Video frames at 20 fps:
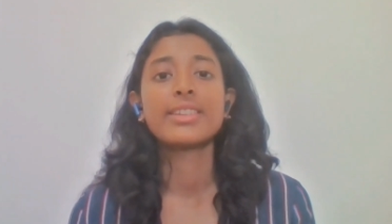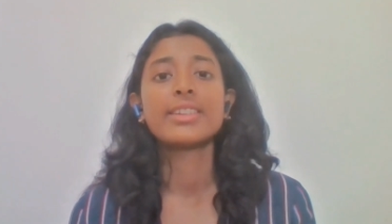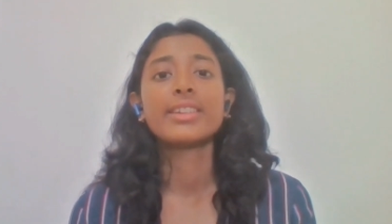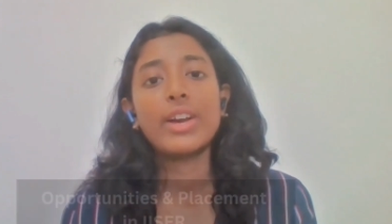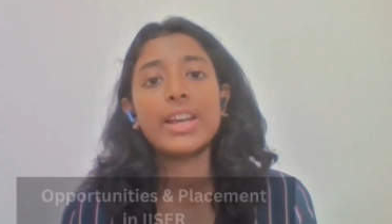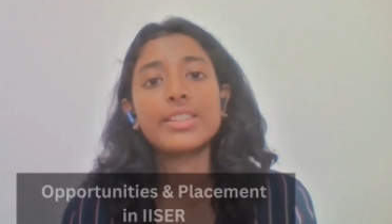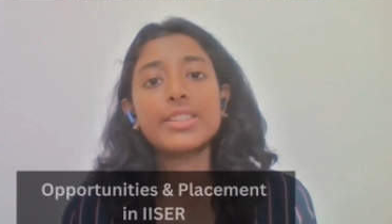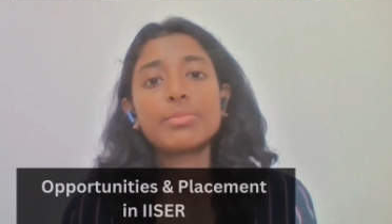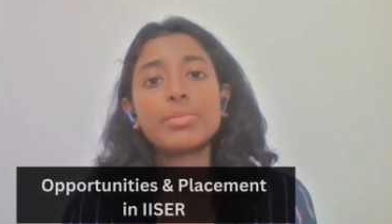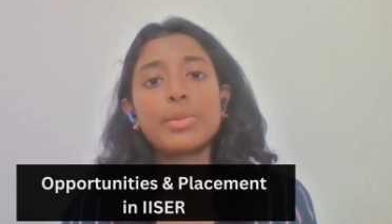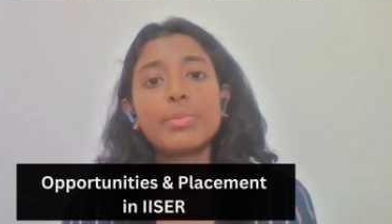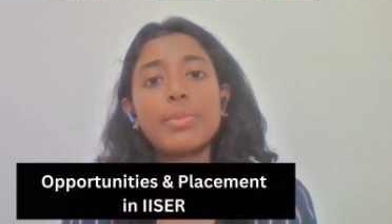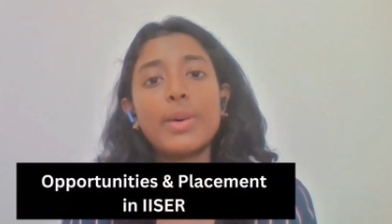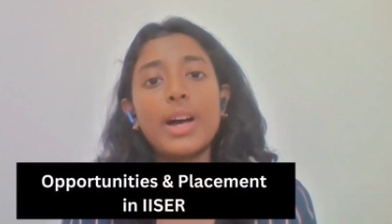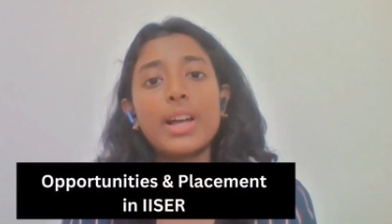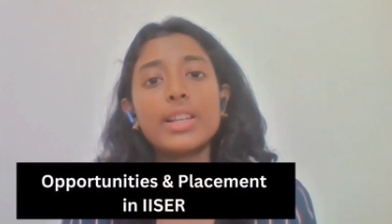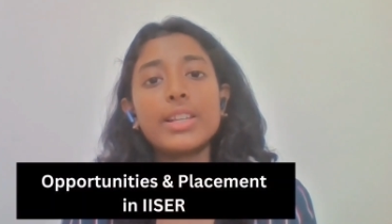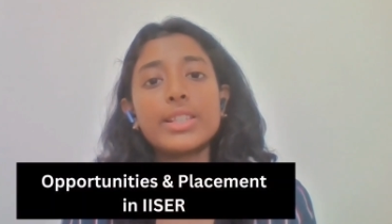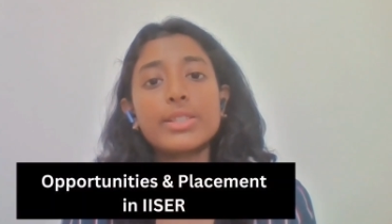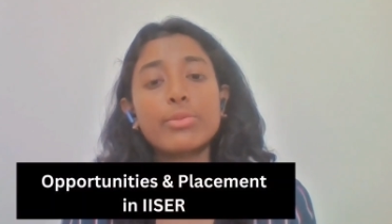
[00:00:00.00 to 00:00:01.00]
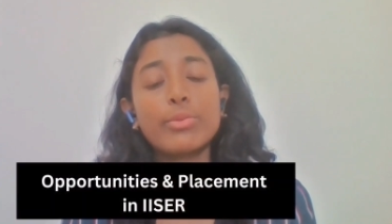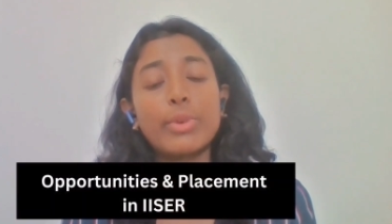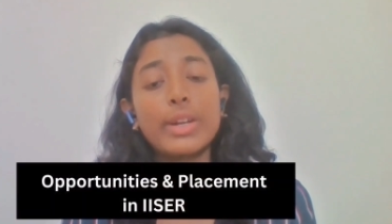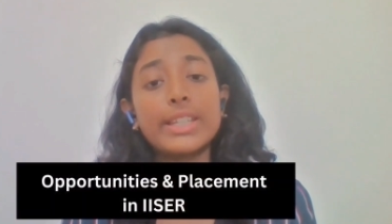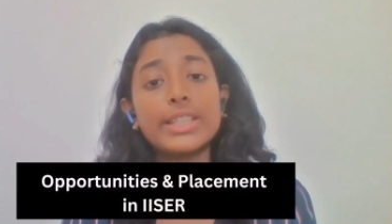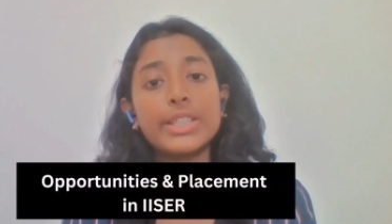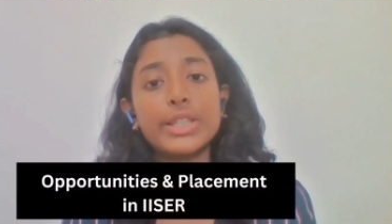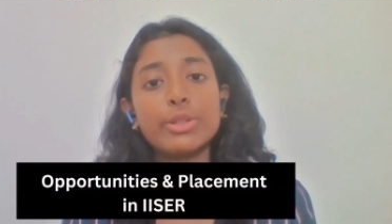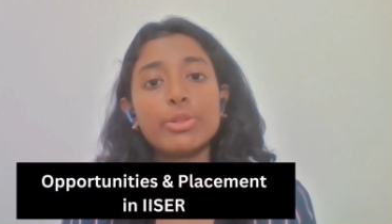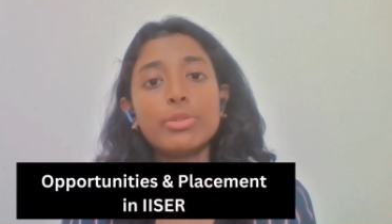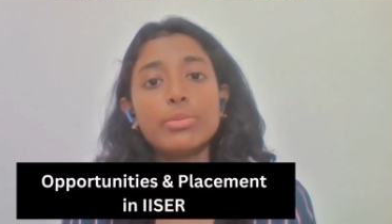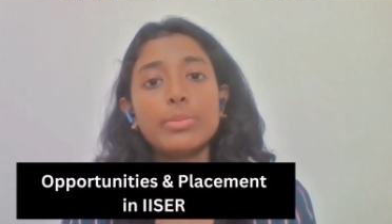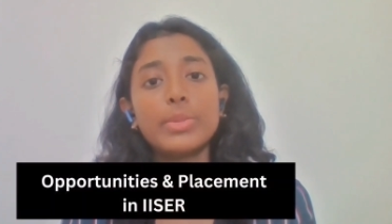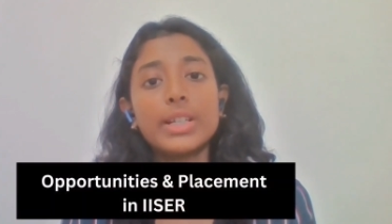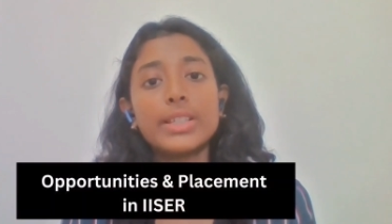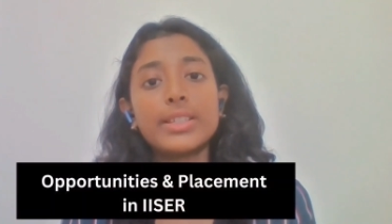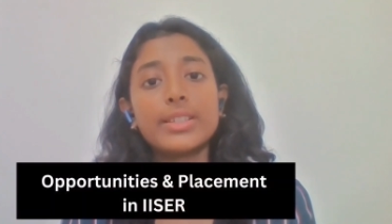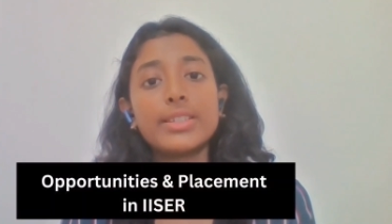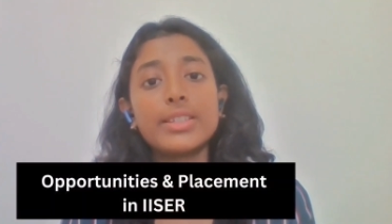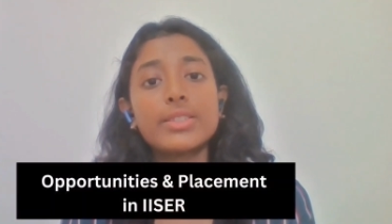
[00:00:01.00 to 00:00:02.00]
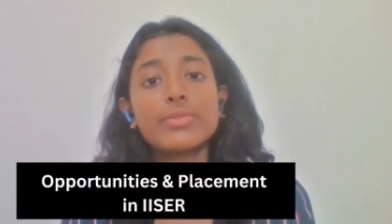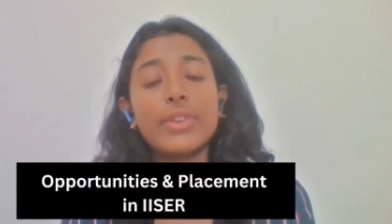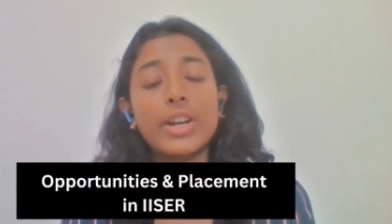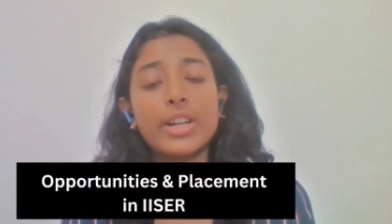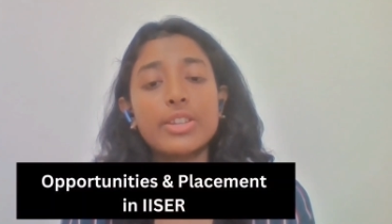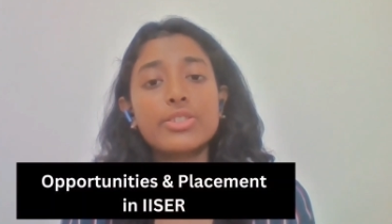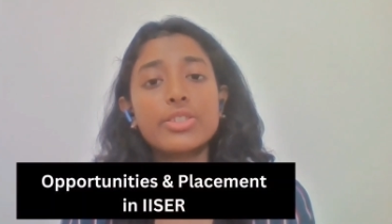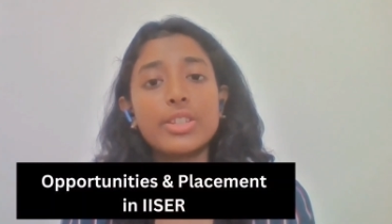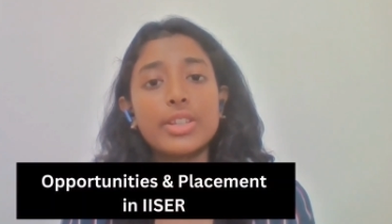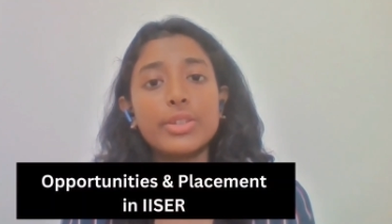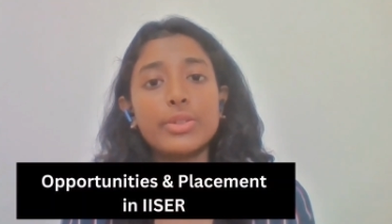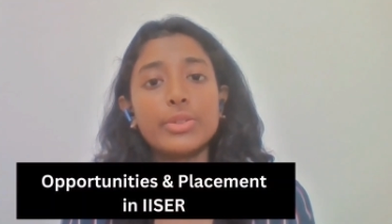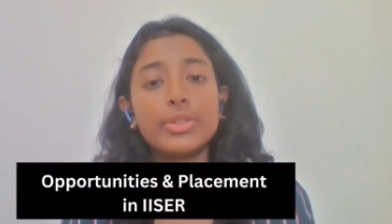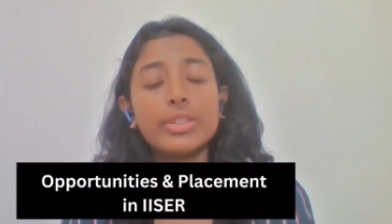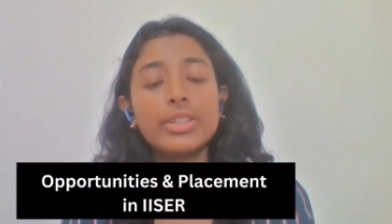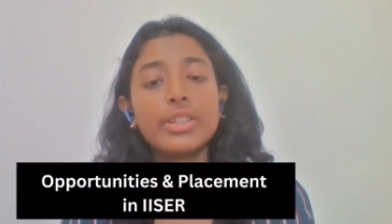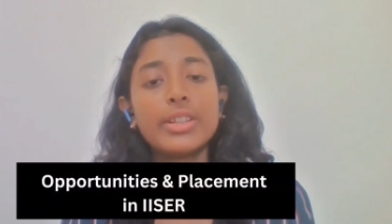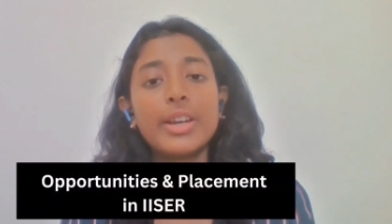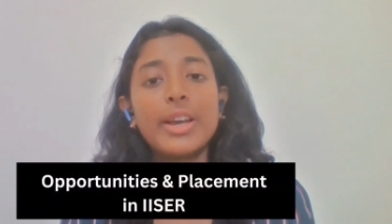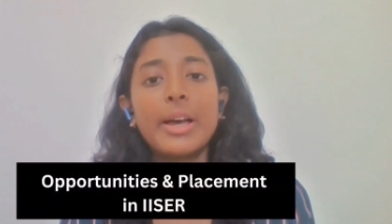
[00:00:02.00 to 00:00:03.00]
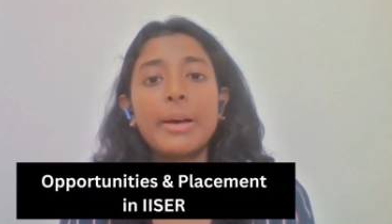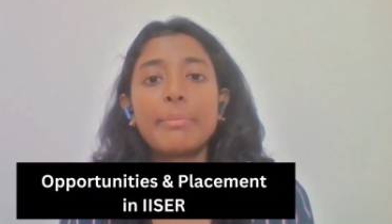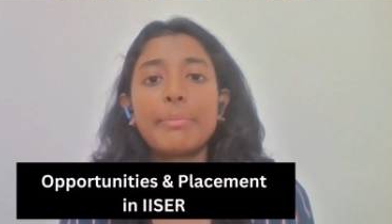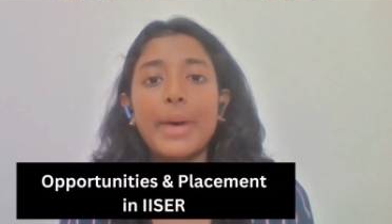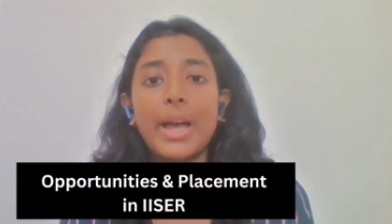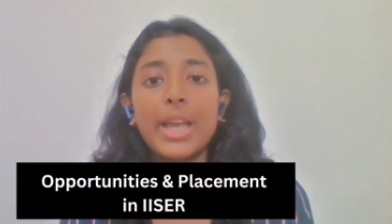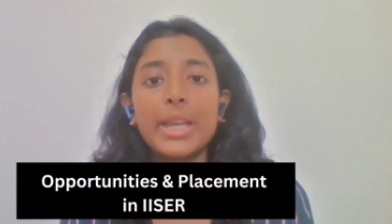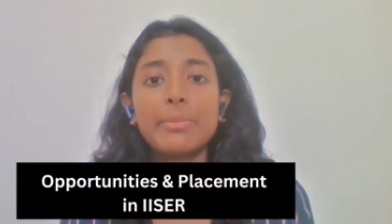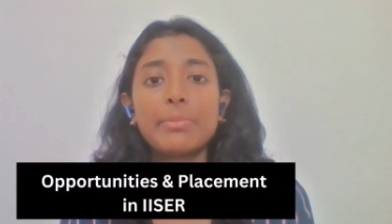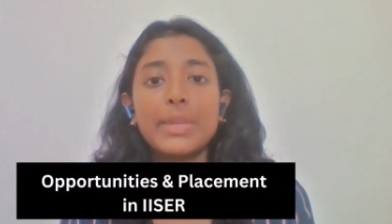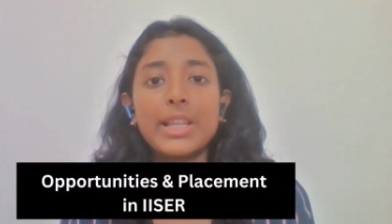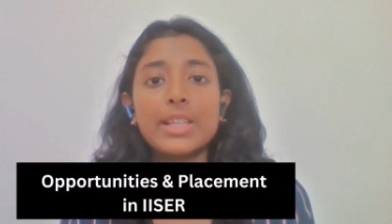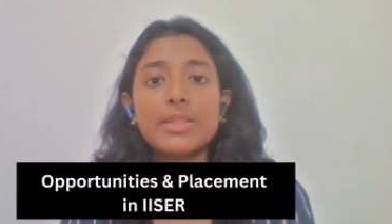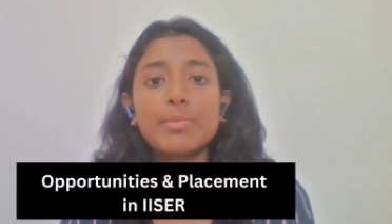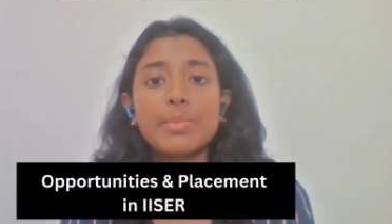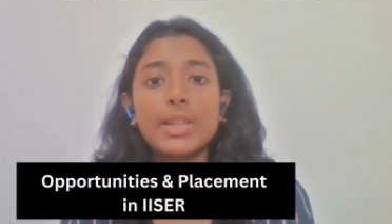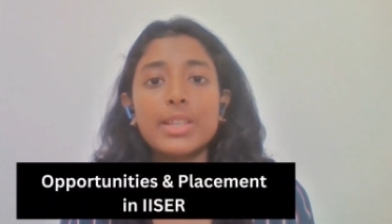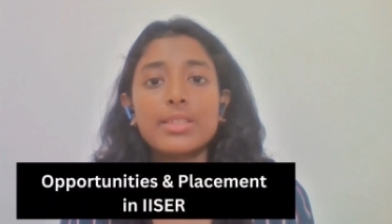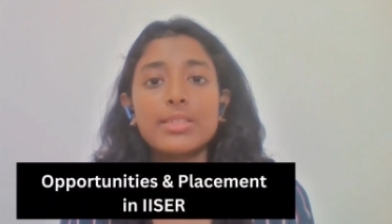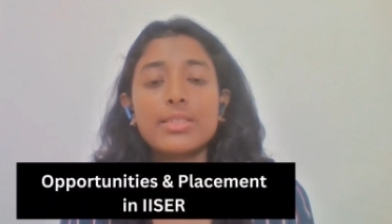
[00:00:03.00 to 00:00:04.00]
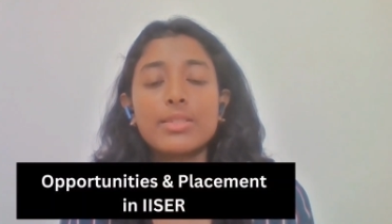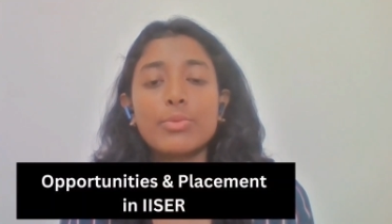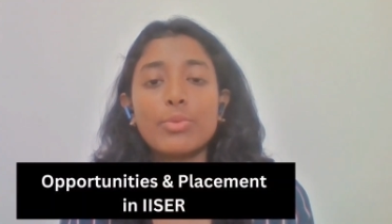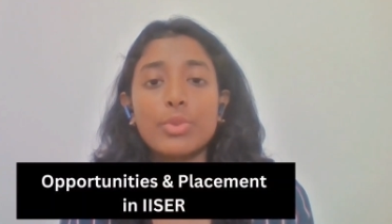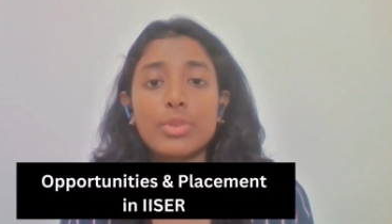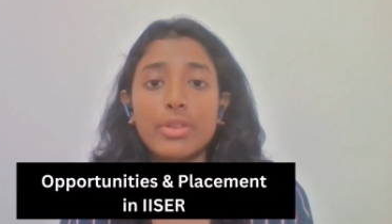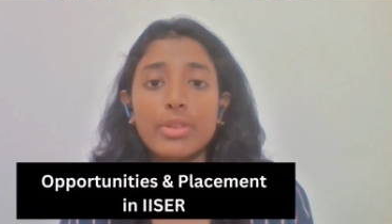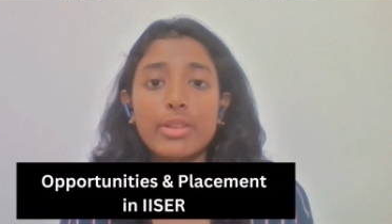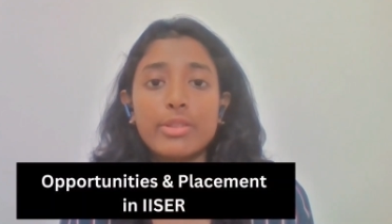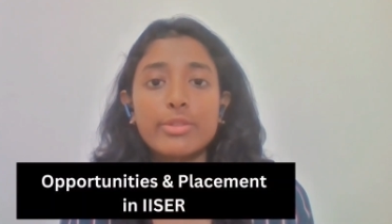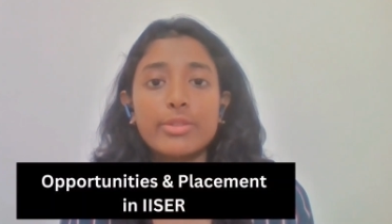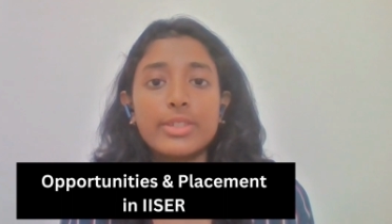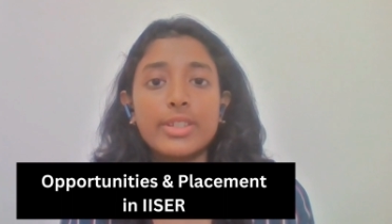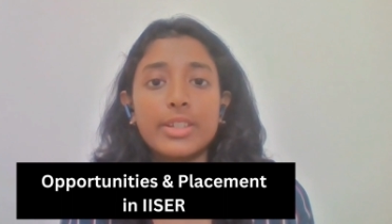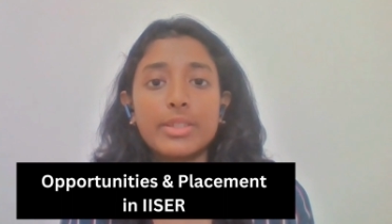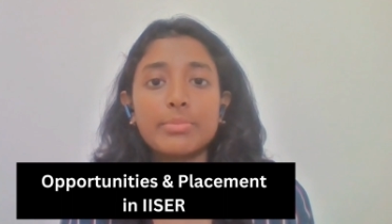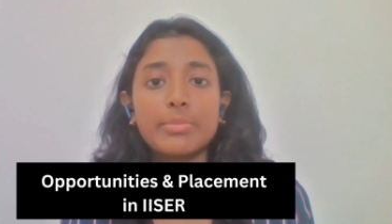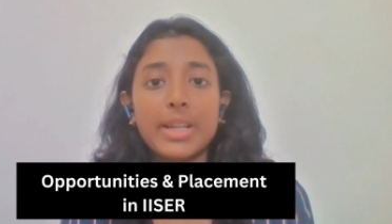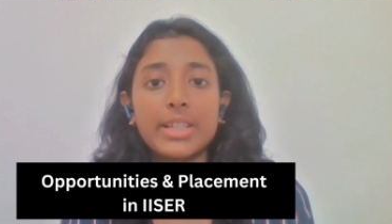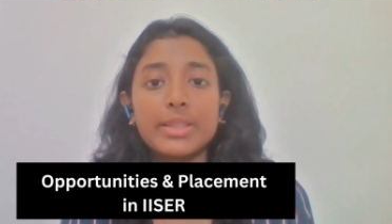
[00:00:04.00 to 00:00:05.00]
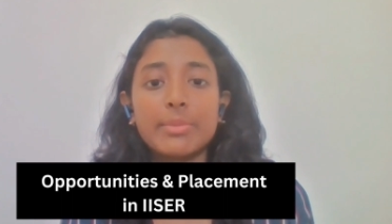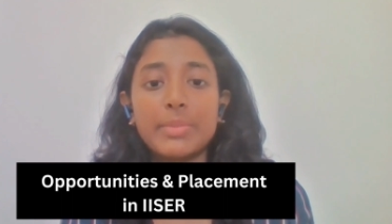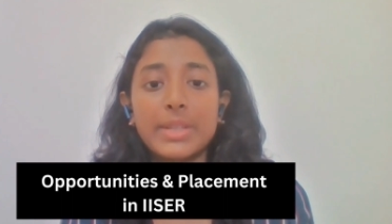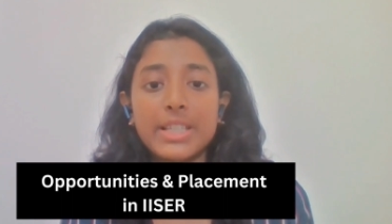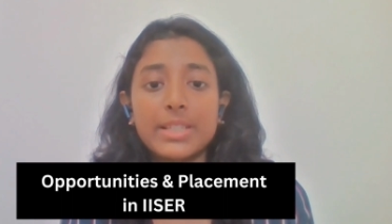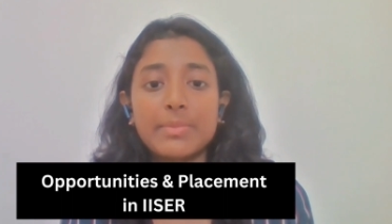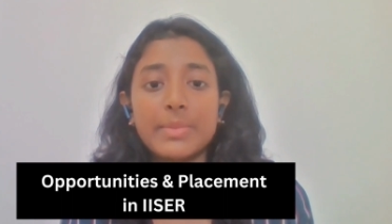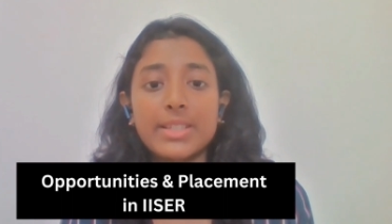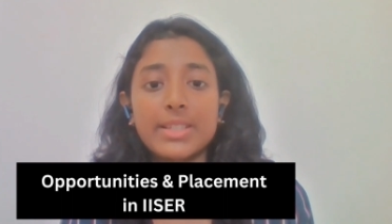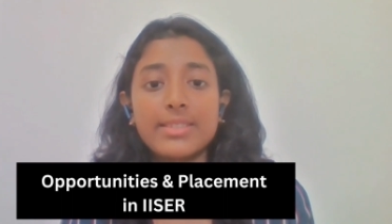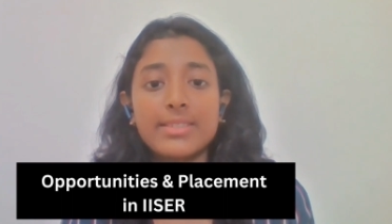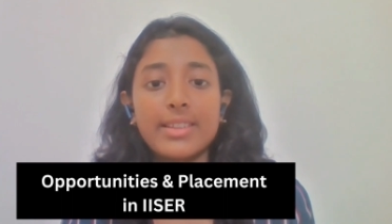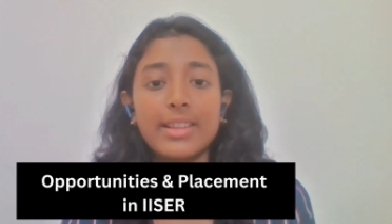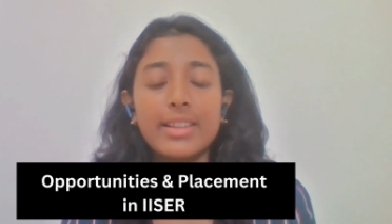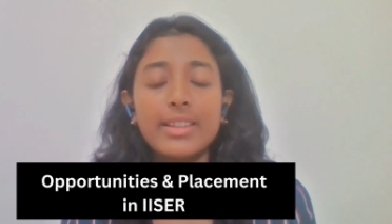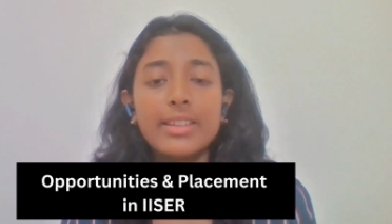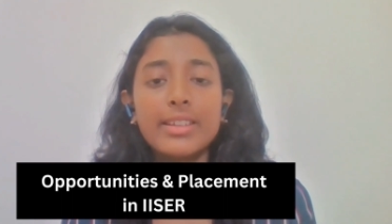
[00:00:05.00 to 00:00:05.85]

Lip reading: IISER Bhopal is quite new, but it is functioning good. My placement was also done by the placement staff.